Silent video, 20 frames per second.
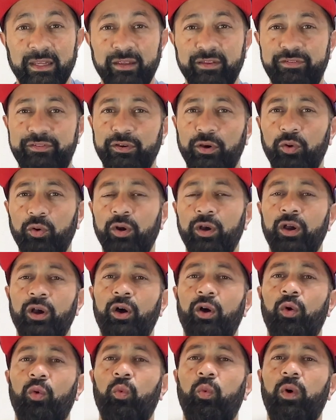So,
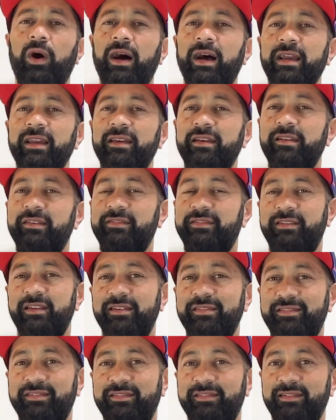why is
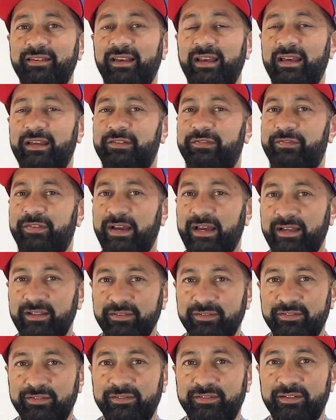this
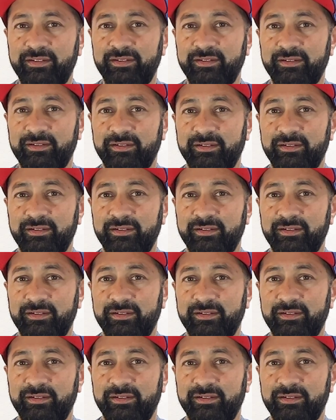advanced?